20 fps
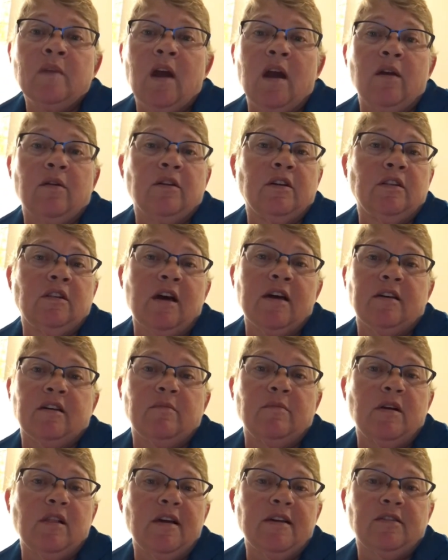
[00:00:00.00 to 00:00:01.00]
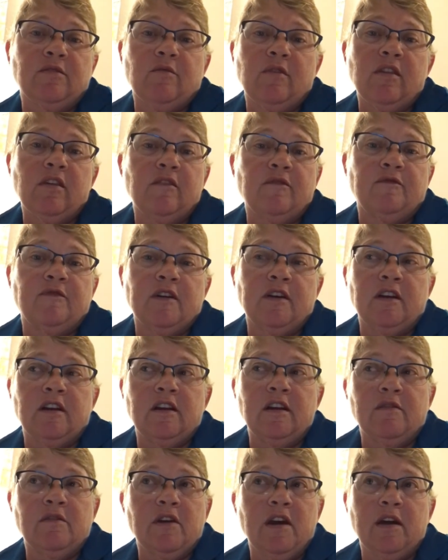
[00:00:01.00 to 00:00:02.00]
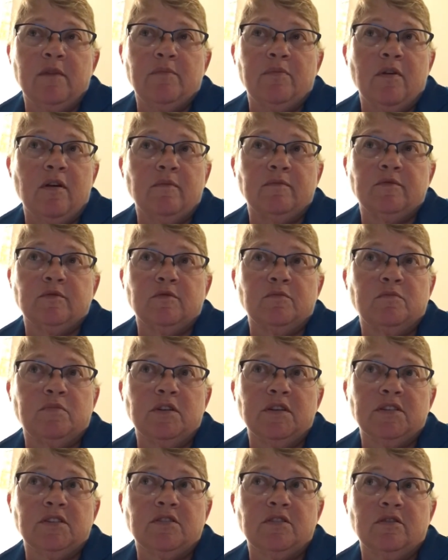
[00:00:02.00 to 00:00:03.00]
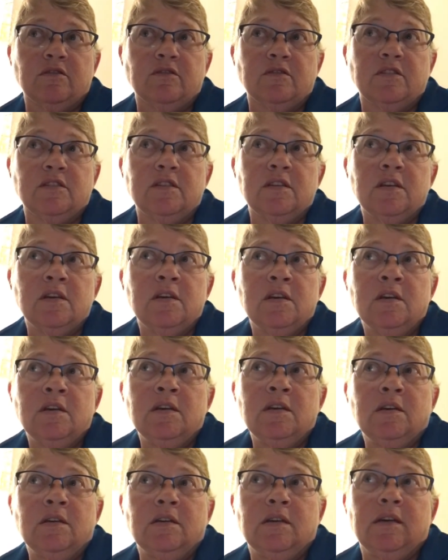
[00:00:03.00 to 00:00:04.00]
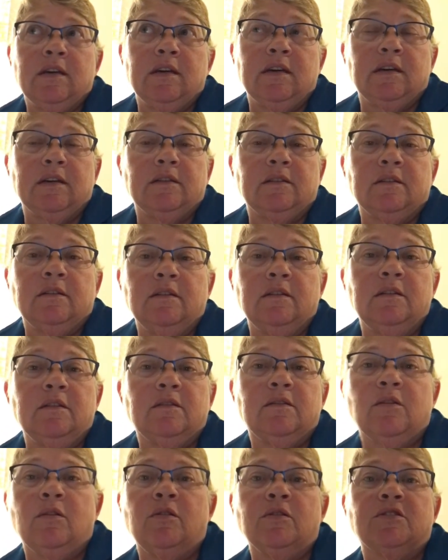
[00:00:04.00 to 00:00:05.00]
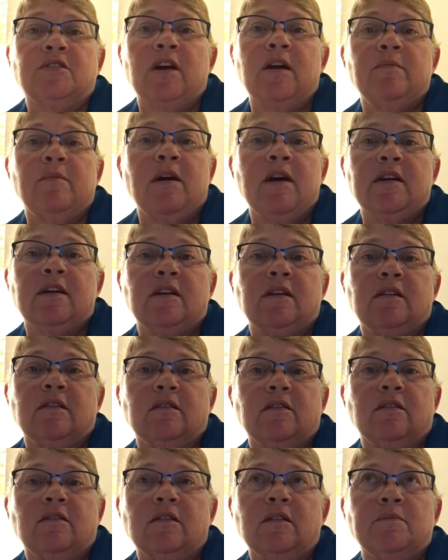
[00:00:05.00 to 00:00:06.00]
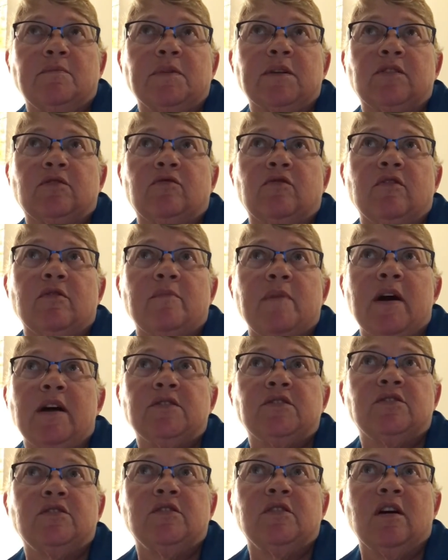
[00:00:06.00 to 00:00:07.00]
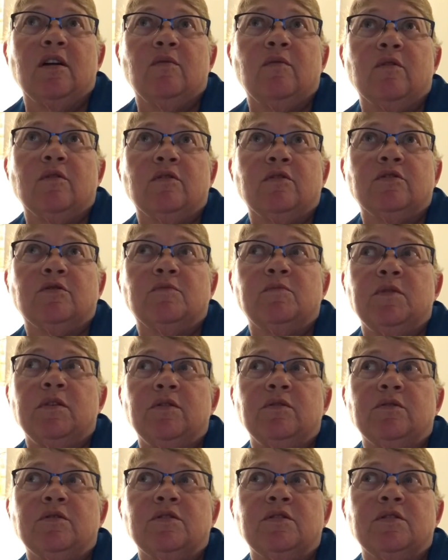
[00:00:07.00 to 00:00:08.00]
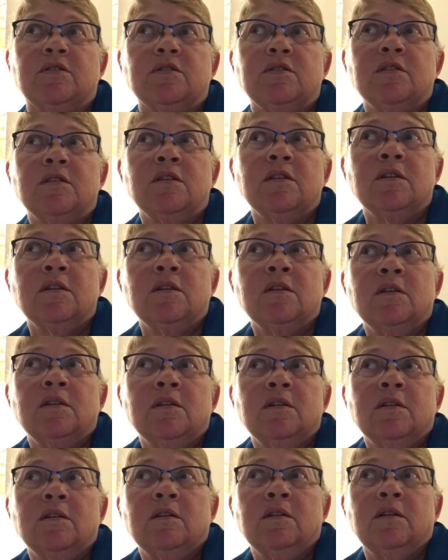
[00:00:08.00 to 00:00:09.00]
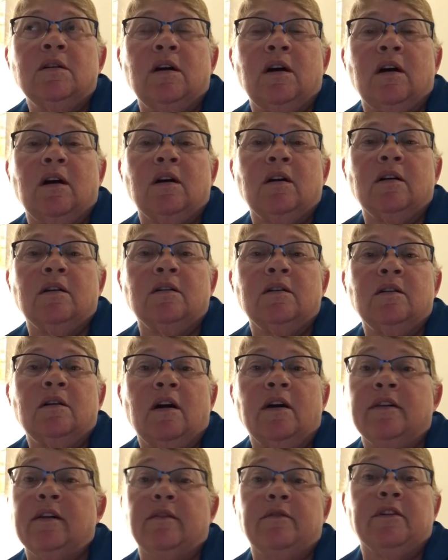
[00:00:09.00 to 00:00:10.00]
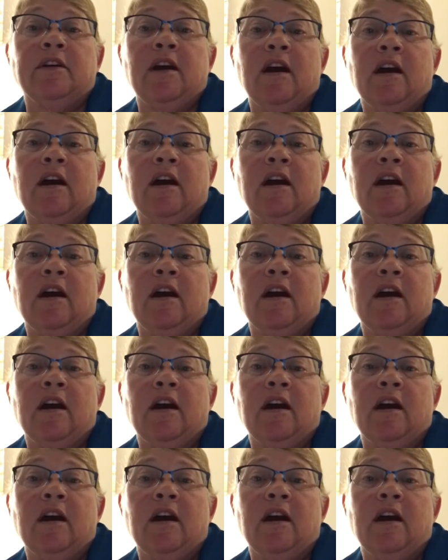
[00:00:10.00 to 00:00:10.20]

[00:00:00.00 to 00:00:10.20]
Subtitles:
I already like them. I like the way they fit. I never had problems with blisters. And the whole time hiking in the Olympics for the past year, I wore those boots on every